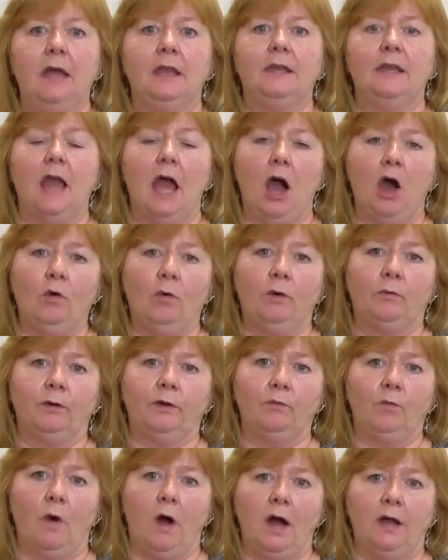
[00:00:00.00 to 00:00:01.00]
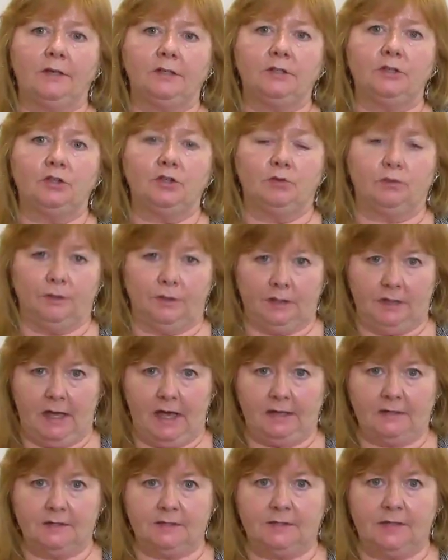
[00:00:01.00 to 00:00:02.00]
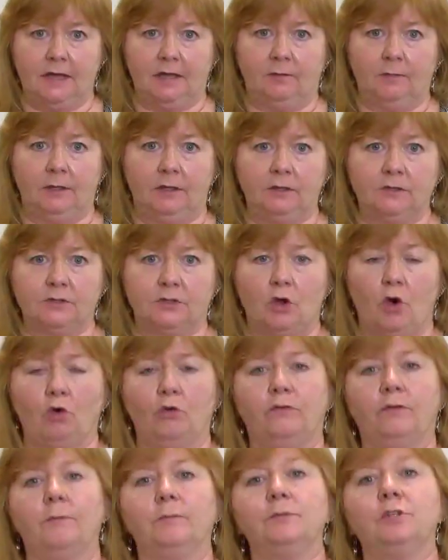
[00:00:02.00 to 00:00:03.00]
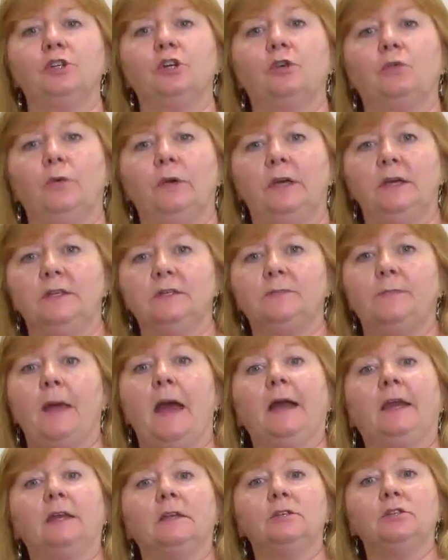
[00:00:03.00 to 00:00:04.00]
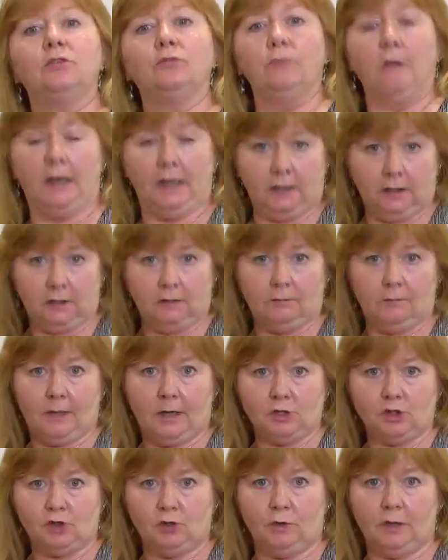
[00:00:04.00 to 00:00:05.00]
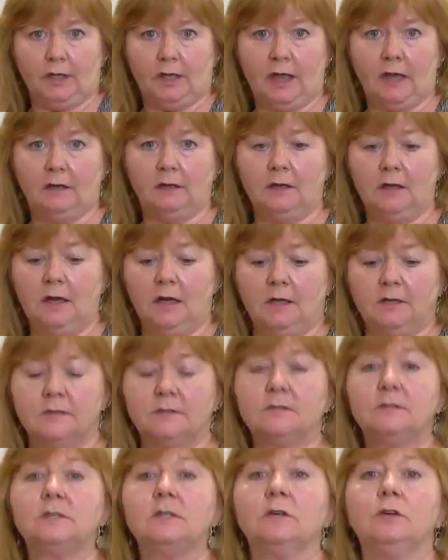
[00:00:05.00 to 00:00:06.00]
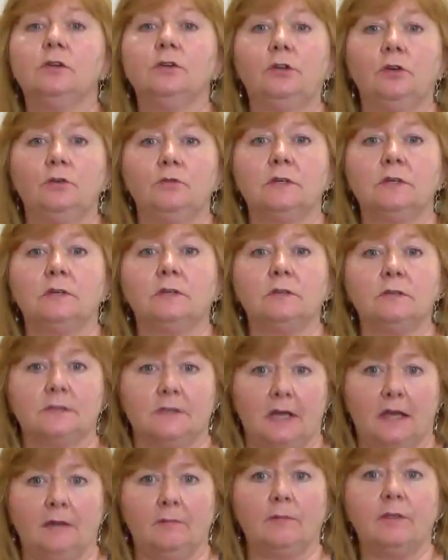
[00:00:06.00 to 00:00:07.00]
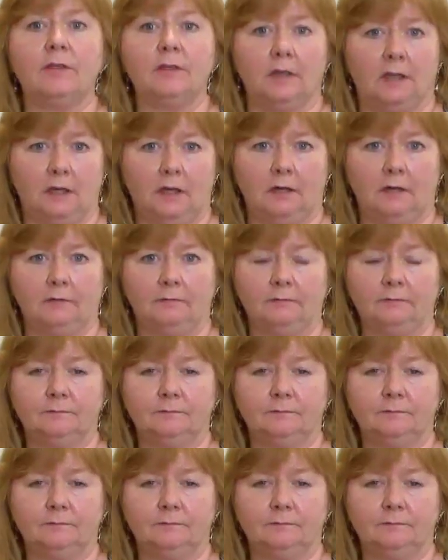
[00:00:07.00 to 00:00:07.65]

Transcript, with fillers: Now what we want to do in the next segment is go from degrees back into radian measure again, still using the same thinking.